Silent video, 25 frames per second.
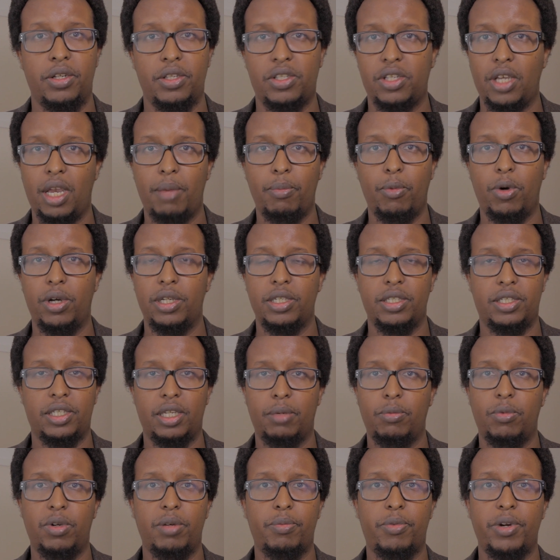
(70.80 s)
of the time when
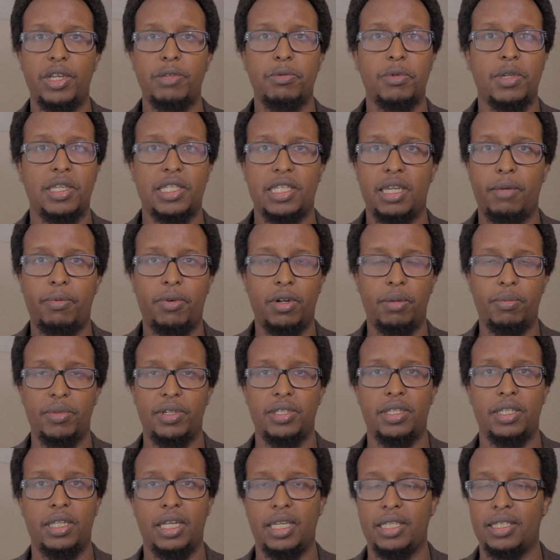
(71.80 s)
someone brings me a
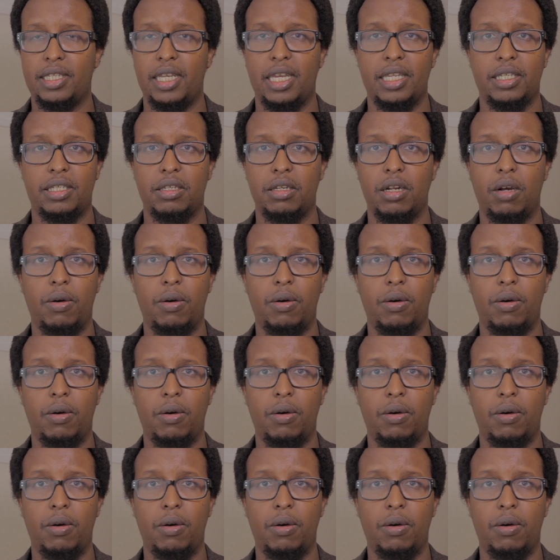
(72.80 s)
supplement that says,